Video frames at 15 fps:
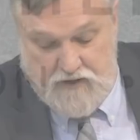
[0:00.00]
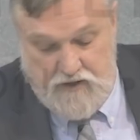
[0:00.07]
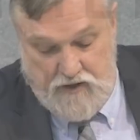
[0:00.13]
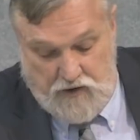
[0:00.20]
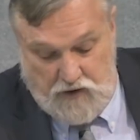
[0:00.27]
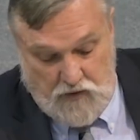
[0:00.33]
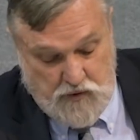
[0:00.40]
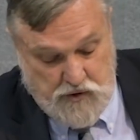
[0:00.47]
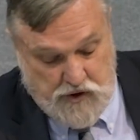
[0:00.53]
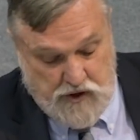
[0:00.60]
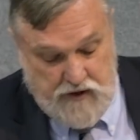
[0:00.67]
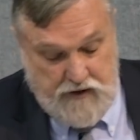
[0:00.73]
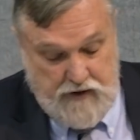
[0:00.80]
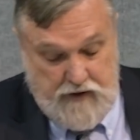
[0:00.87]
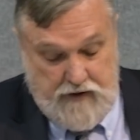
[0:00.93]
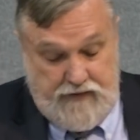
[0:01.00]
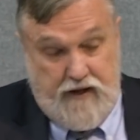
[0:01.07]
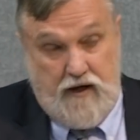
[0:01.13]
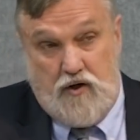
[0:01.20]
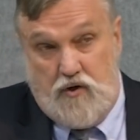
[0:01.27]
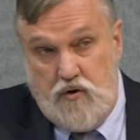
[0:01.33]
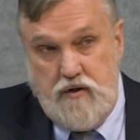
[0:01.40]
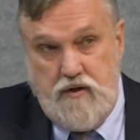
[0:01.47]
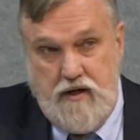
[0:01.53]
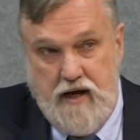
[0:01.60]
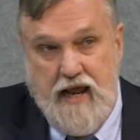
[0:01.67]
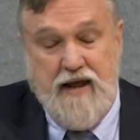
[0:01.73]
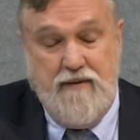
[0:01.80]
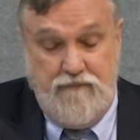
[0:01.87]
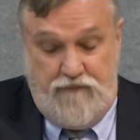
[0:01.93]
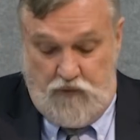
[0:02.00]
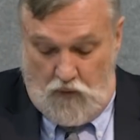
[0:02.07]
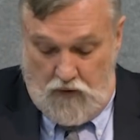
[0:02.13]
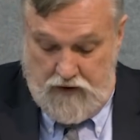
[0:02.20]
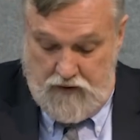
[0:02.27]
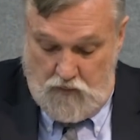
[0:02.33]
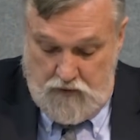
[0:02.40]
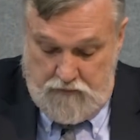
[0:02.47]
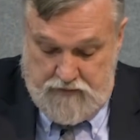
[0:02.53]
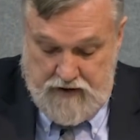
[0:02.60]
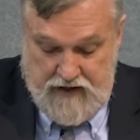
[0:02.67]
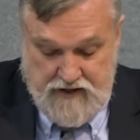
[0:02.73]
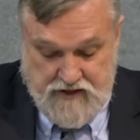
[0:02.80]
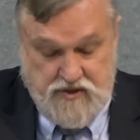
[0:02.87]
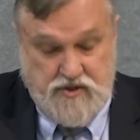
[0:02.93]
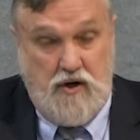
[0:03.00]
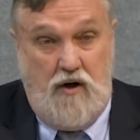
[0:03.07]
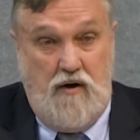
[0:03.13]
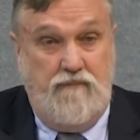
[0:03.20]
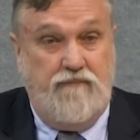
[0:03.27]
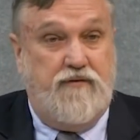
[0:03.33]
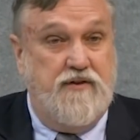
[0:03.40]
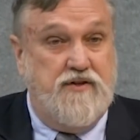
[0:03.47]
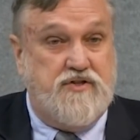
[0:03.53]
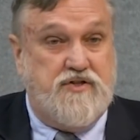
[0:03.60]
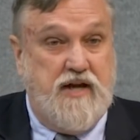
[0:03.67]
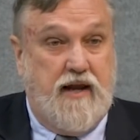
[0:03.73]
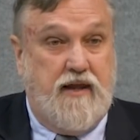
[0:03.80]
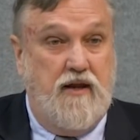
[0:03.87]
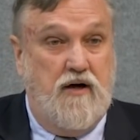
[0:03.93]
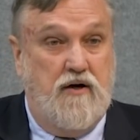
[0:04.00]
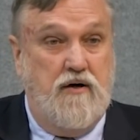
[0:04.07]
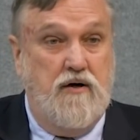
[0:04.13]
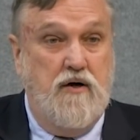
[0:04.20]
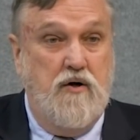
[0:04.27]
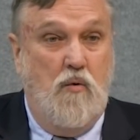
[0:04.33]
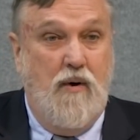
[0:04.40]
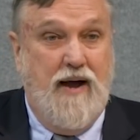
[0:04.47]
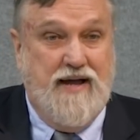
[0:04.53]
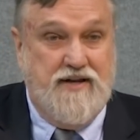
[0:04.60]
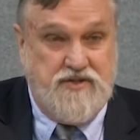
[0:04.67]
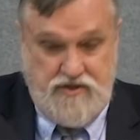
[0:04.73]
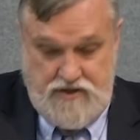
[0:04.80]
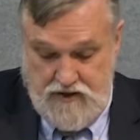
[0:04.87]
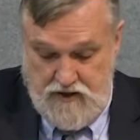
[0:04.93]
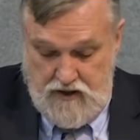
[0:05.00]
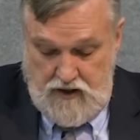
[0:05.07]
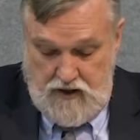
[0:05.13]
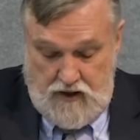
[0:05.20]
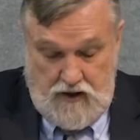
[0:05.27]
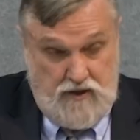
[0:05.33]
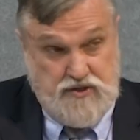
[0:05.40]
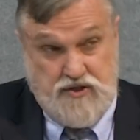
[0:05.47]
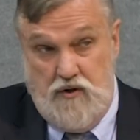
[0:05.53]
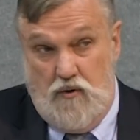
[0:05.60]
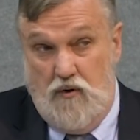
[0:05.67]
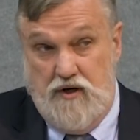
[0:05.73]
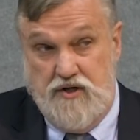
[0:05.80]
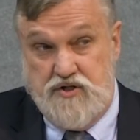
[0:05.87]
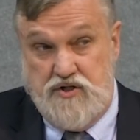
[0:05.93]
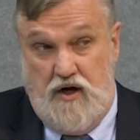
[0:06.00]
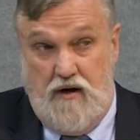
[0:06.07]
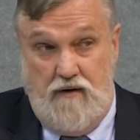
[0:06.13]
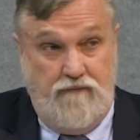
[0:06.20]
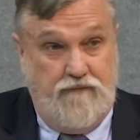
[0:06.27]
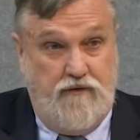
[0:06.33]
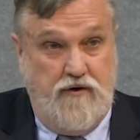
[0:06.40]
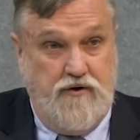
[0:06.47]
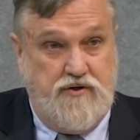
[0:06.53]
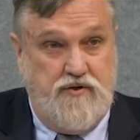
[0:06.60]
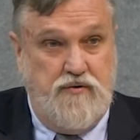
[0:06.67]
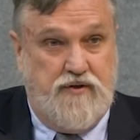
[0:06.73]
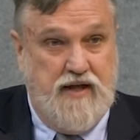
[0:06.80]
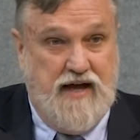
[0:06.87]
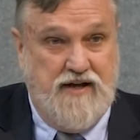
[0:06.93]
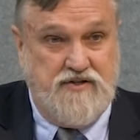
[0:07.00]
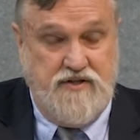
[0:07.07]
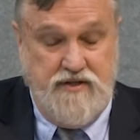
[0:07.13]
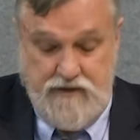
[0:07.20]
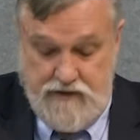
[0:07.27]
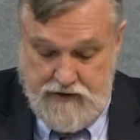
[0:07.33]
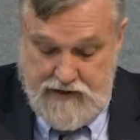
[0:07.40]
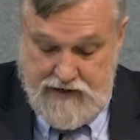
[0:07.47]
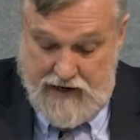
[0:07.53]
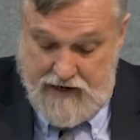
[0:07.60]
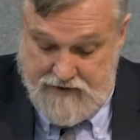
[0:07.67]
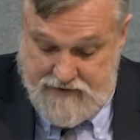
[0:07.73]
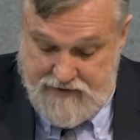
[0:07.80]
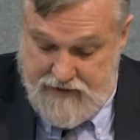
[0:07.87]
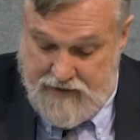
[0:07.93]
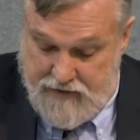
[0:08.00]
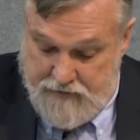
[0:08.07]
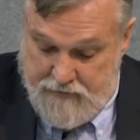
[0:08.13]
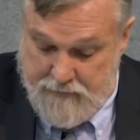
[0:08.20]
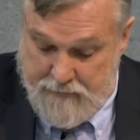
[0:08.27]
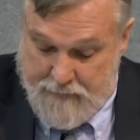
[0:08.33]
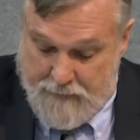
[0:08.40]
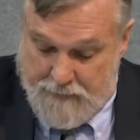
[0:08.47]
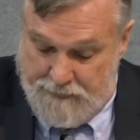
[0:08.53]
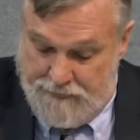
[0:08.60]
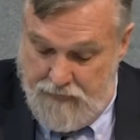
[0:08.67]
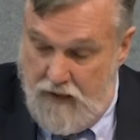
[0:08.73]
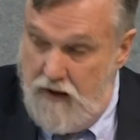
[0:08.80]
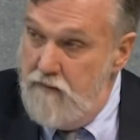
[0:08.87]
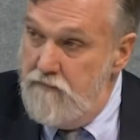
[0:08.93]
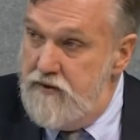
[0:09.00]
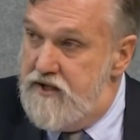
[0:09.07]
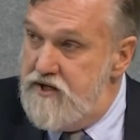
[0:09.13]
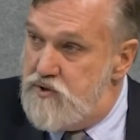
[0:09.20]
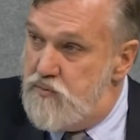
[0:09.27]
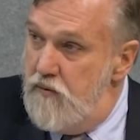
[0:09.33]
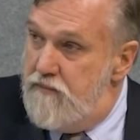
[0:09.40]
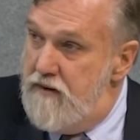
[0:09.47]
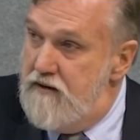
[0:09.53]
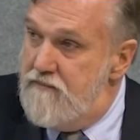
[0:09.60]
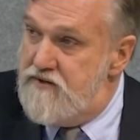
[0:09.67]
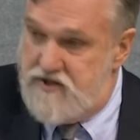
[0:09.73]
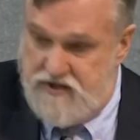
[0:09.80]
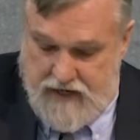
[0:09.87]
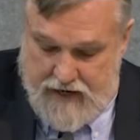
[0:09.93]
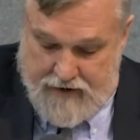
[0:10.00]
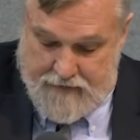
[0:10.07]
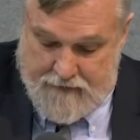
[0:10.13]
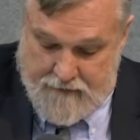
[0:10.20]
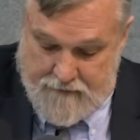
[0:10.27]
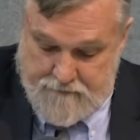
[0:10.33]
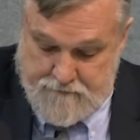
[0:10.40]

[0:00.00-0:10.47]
the conclusion that a good name for it would be a psalm for the secular West or, or a psalm for 2018. But this would be a mistake.